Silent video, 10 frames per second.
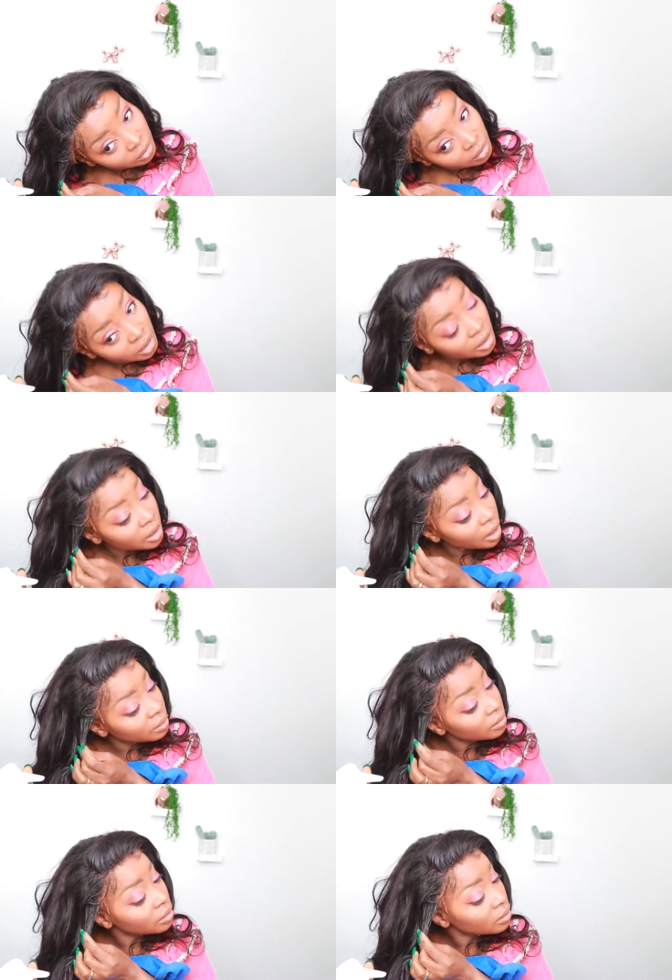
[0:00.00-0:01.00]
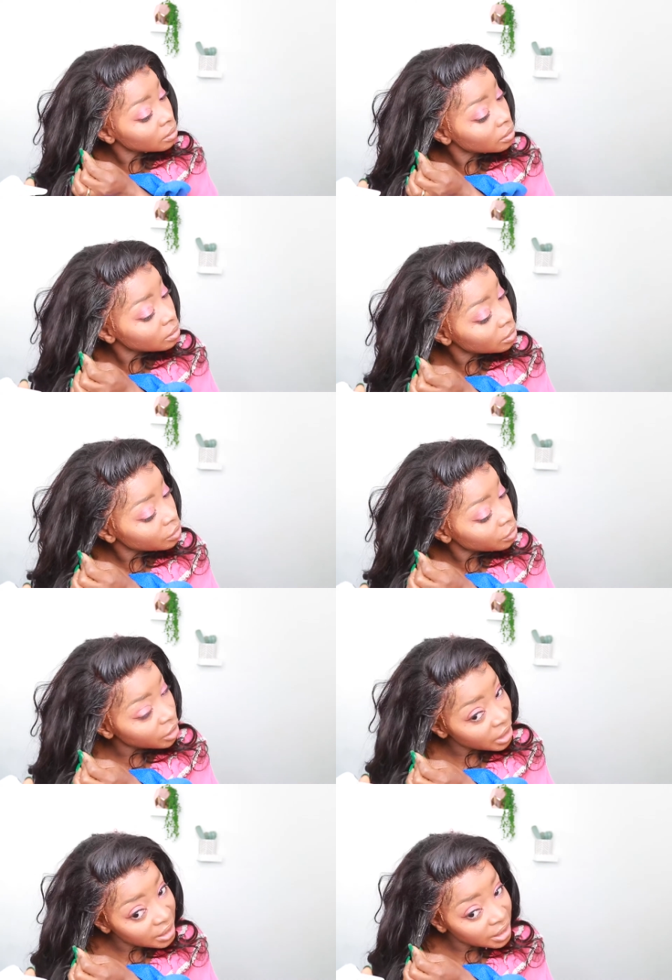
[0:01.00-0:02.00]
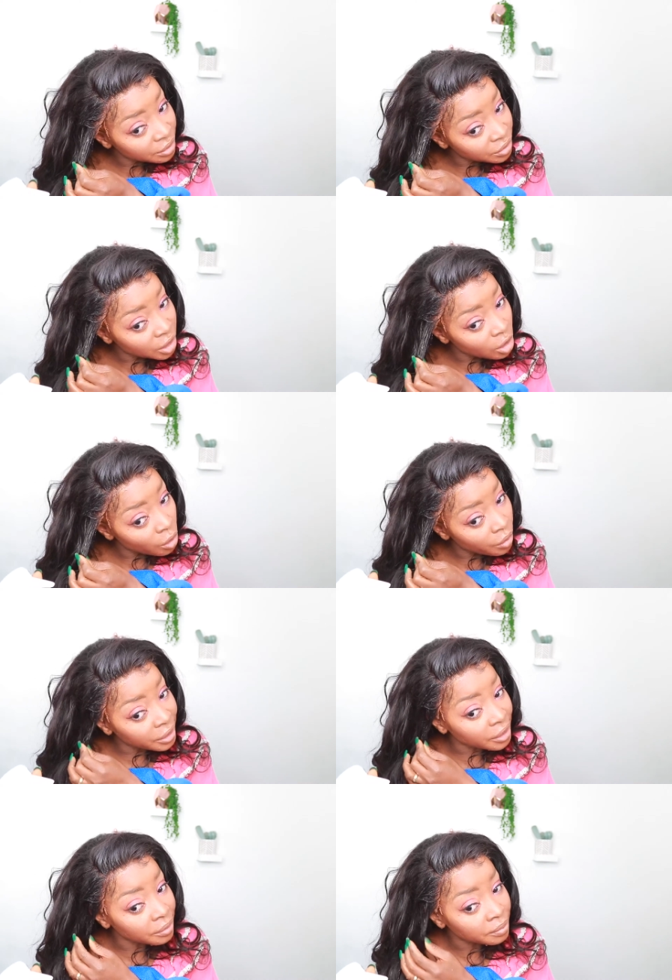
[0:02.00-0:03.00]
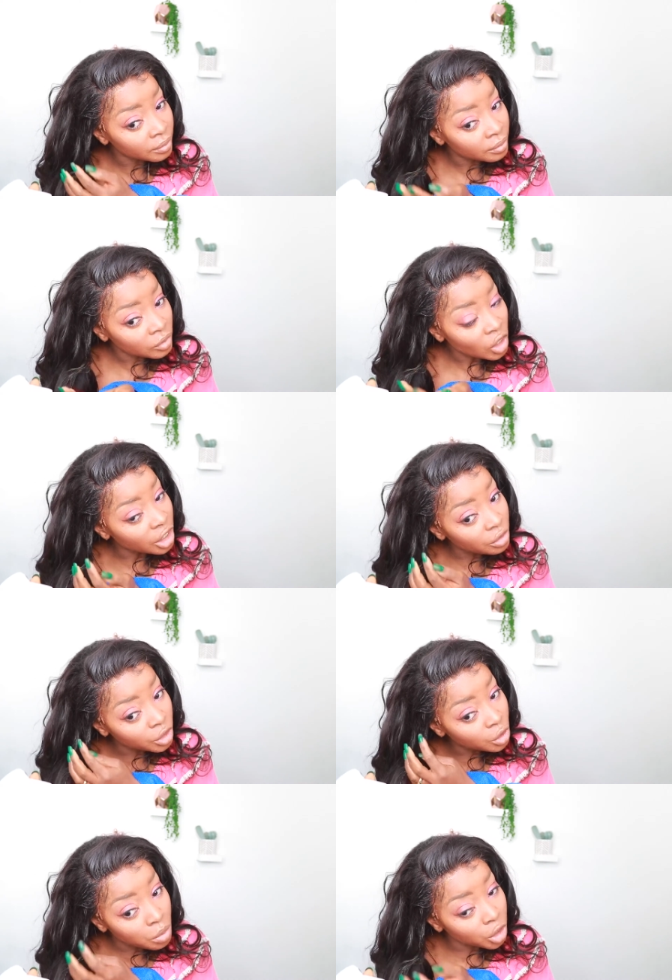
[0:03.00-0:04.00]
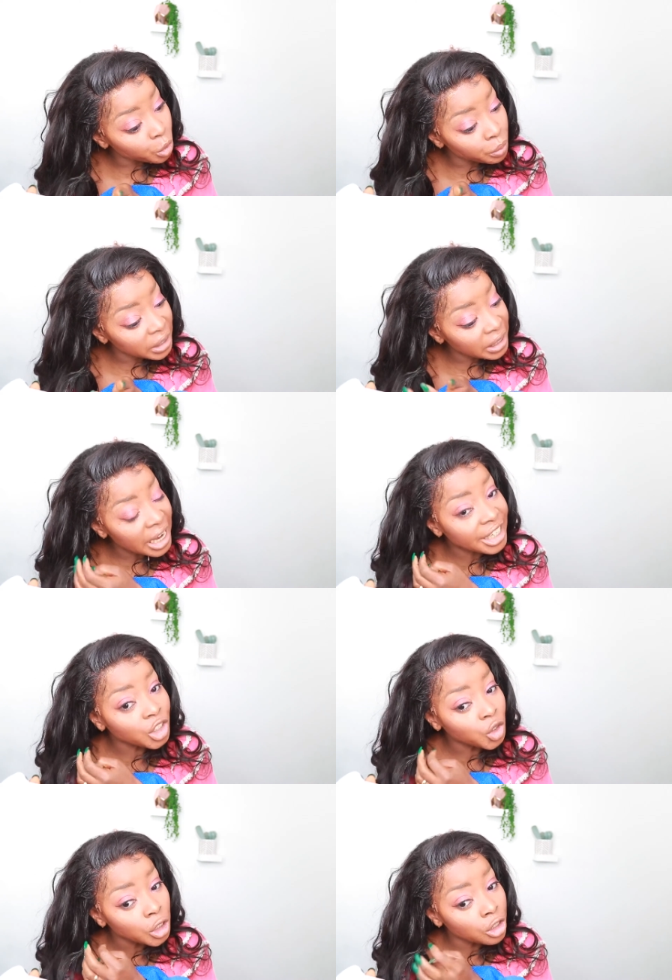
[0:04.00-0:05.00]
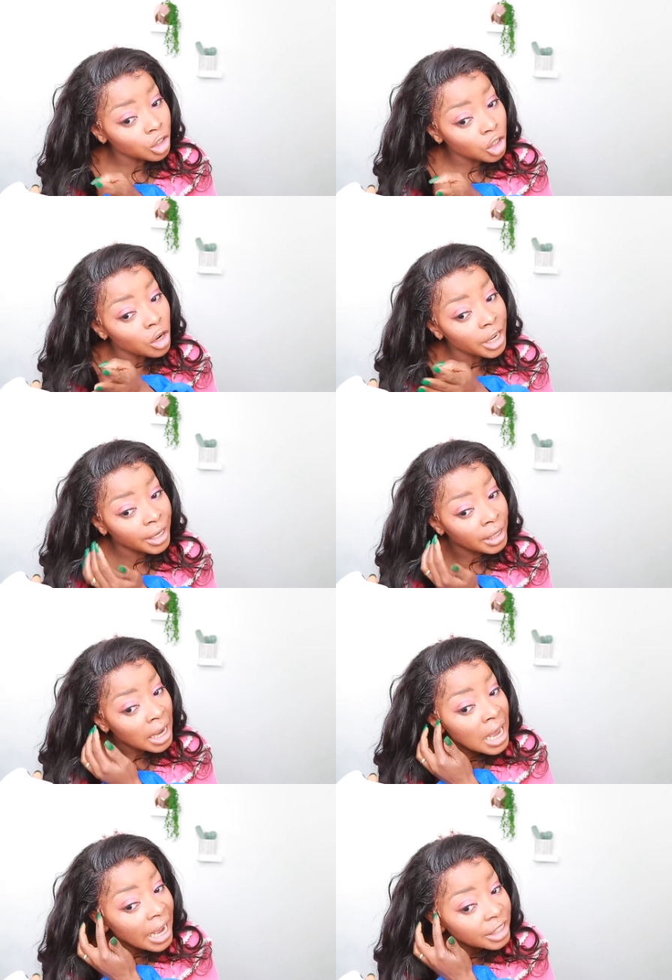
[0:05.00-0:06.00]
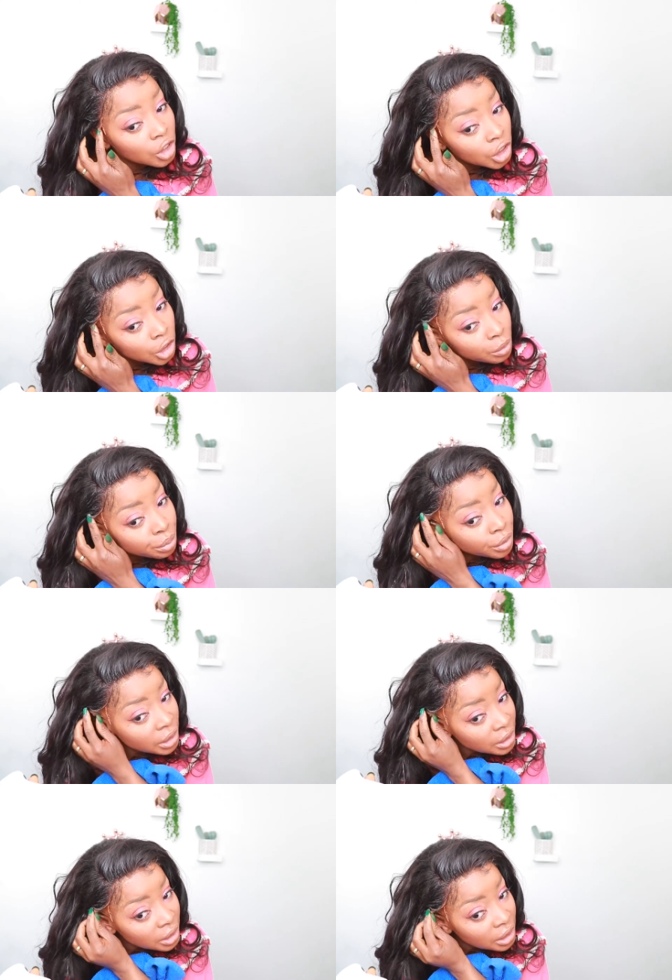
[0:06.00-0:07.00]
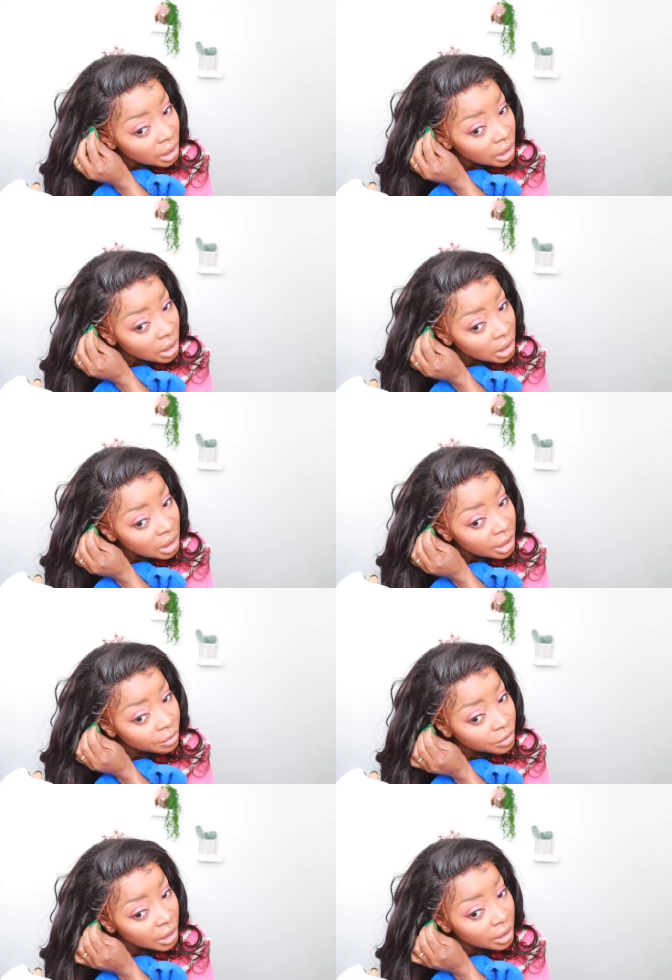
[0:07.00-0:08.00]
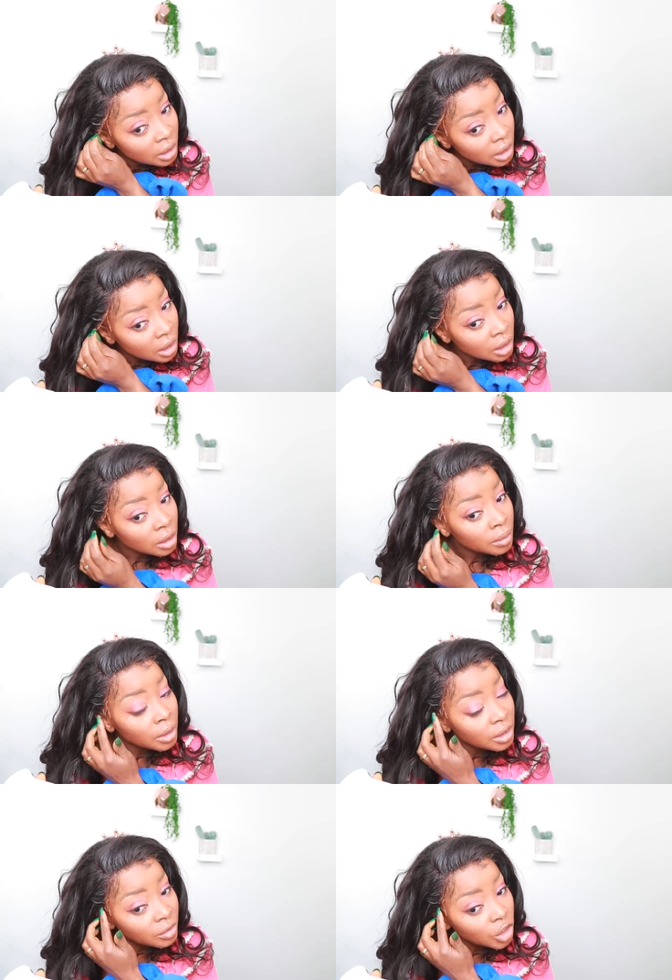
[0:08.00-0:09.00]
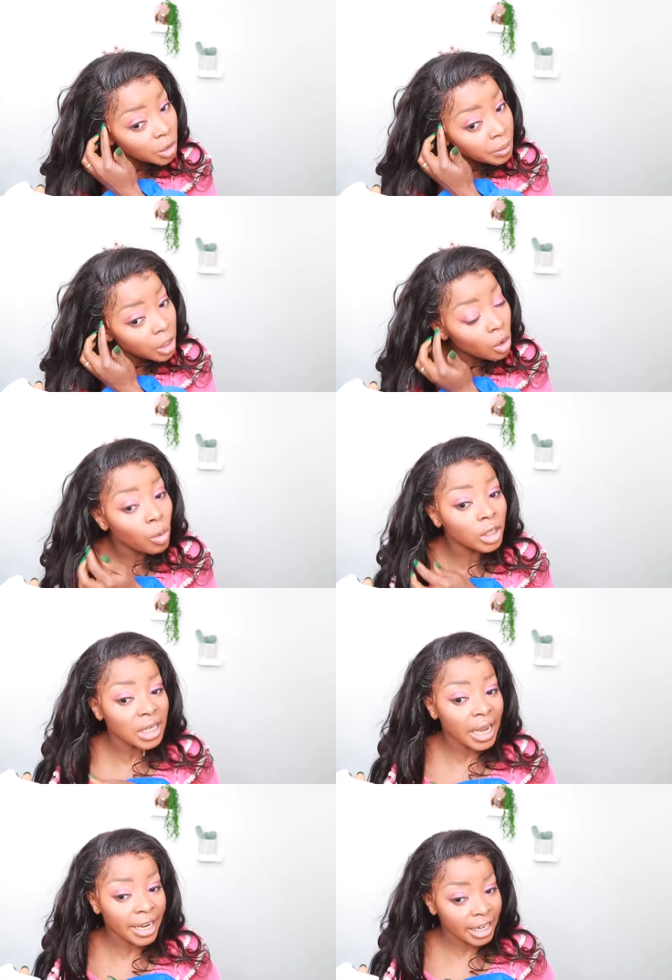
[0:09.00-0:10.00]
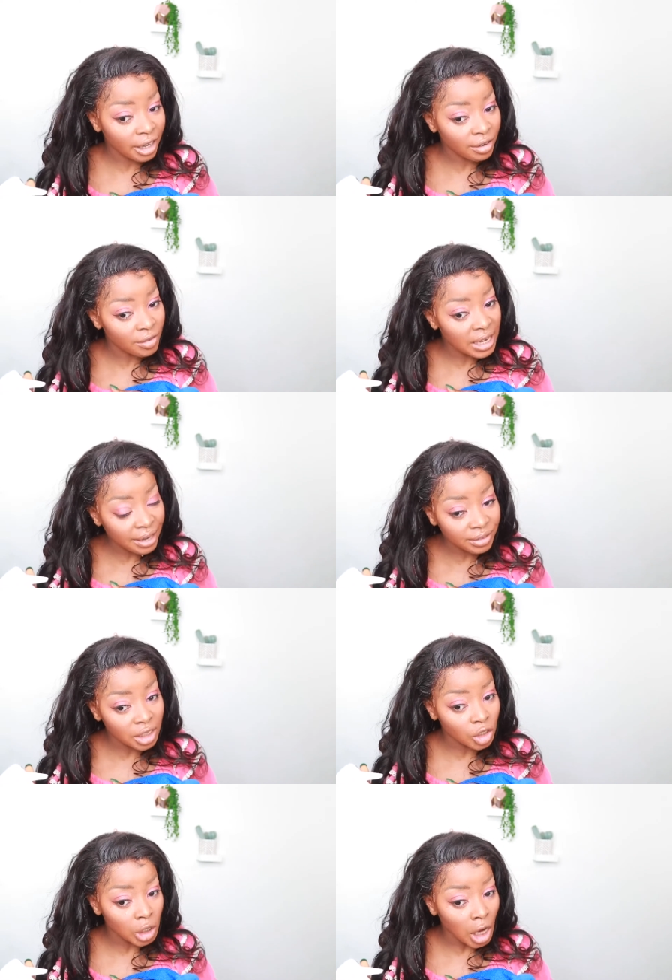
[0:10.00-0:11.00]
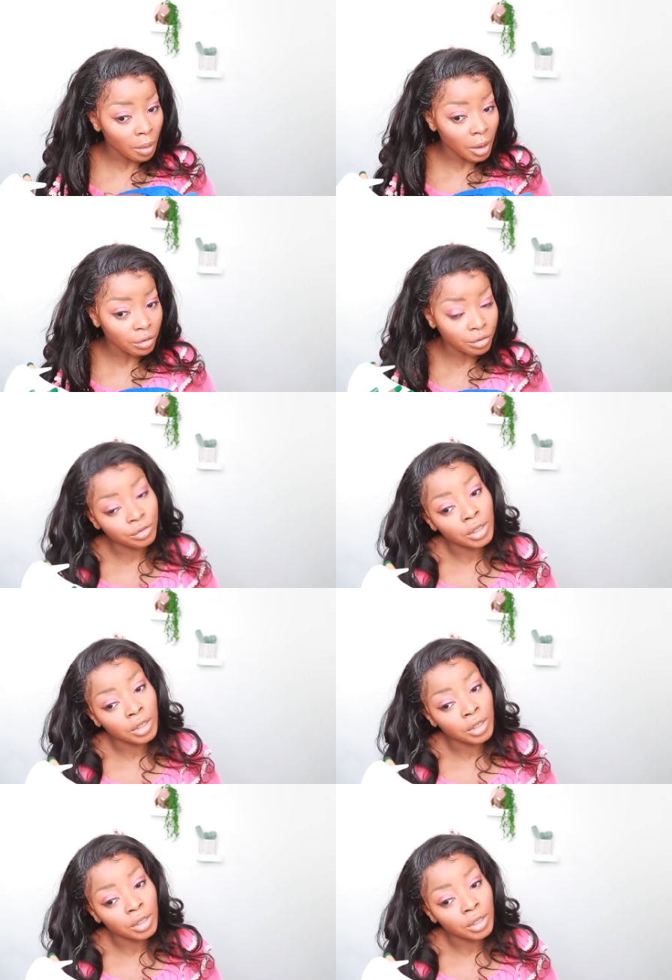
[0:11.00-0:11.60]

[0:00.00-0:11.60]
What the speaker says: See, the frontal is lifting already. I didn't even do much pulling, I didn't do no tugging, I didn't do no pulling. See, it's lifting because I've just sprinkled water in and I've left it to come off.